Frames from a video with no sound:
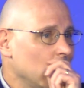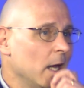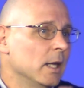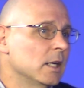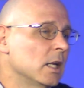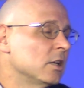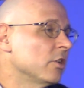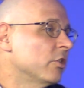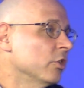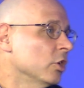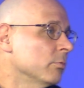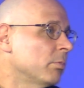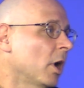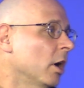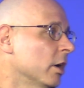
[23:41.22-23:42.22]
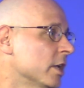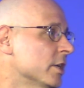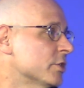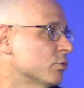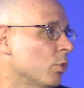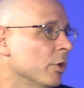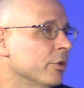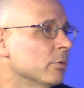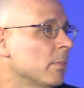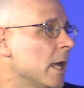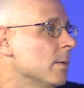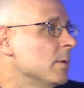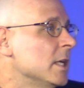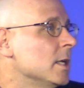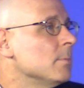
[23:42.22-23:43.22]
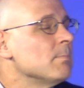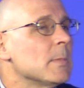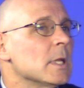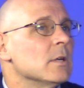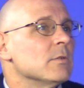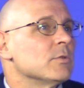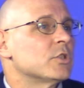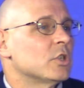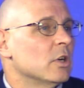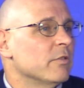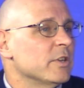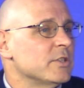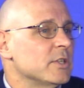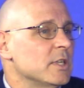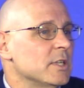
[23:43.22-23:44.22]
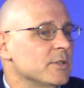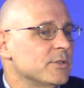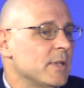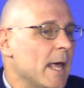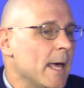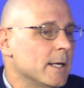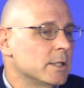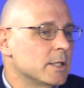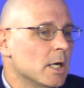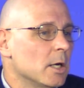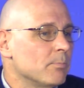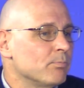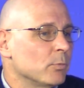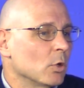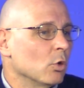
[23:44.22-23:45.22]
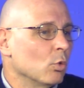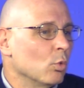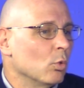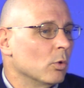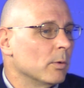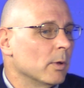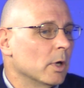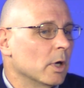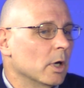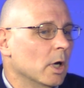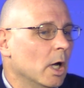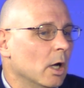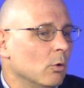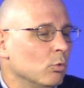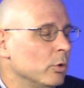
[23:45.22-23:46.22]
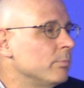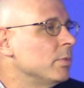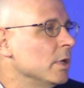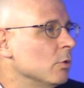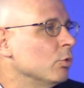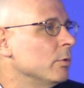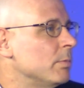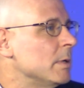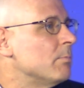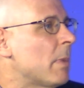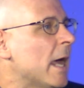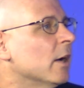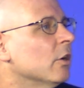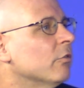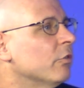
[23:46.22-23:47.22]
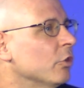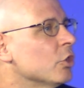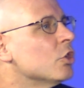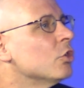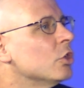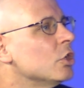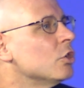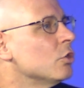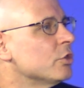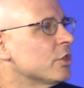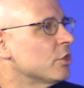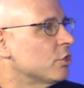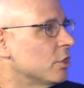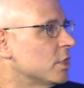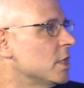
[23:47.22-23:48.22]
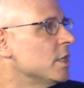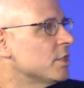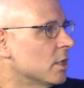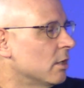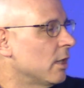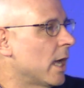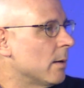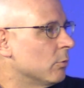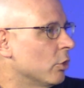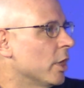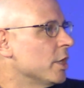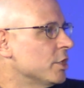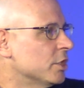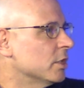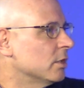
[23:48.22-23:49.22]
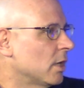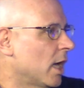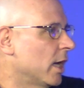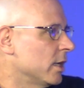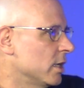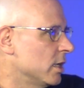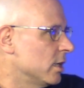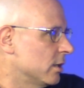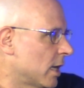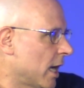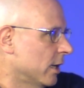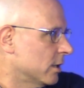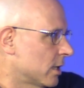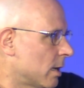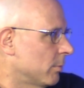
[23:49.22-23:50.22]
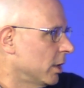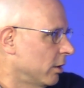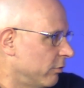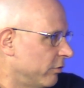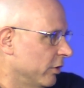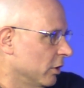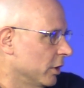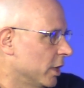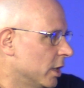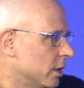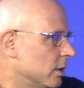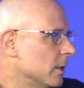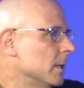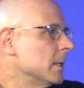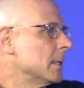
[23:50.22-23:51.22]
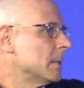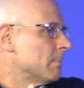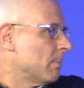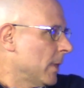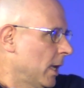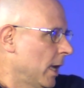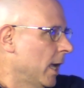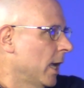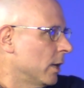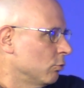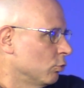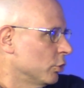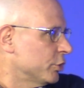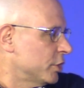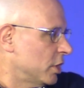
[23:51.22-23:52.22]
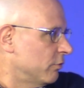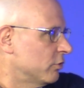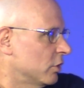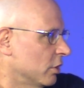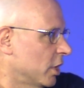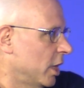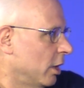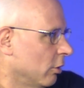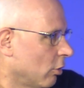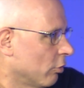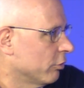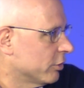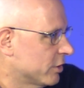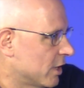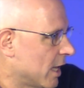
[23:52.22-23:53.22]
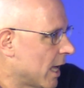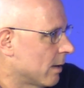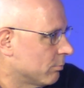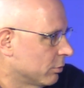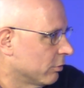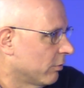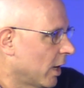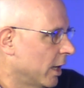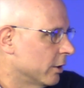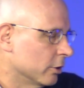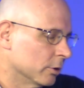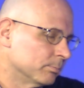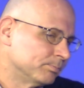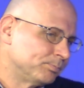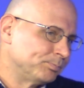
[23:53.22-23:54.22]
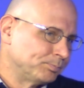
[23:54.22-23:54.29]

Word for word: And then the third part is, well, there may be services that um, uh, would be would be better for you to use a strategic collaboration, i.e., an academic affiliate, and we'll shift your care over to that provider.